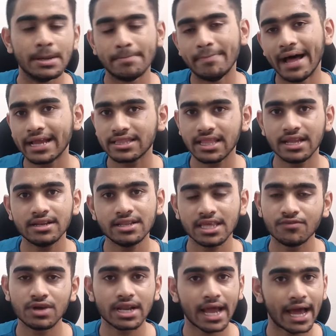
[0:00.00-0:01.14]
Back then,
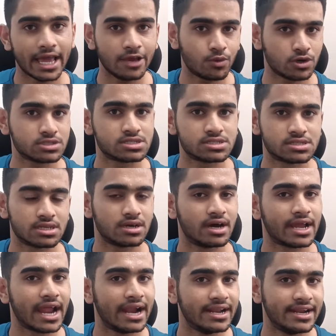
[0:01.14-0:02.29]
even I was a
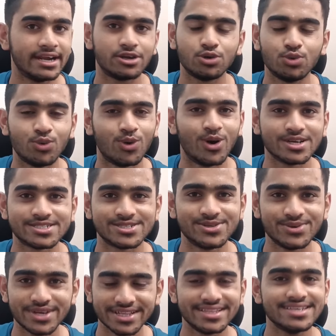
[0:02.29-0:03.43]
candidate who was
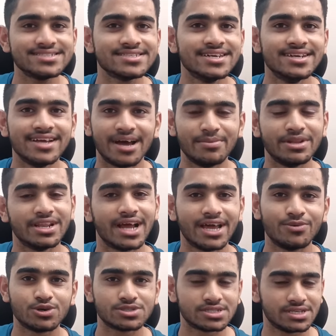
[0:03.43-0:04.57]
doing this. I mean, I
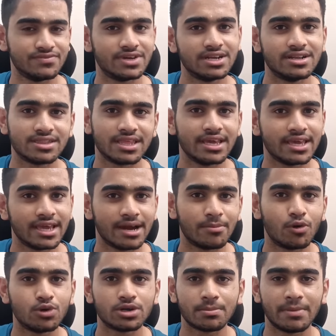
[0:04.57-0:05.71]
was even thinking
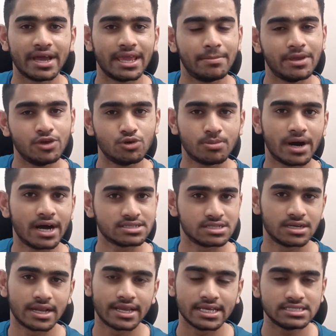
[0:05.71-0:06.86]
about my PU marks
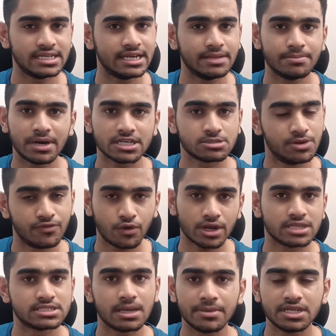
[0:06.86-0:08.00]
and KCET marks before
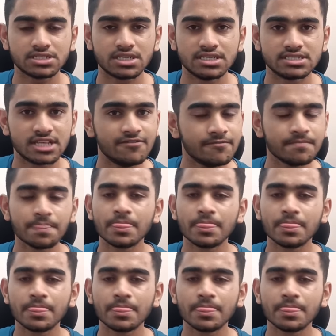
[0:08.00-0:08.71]
examination itself.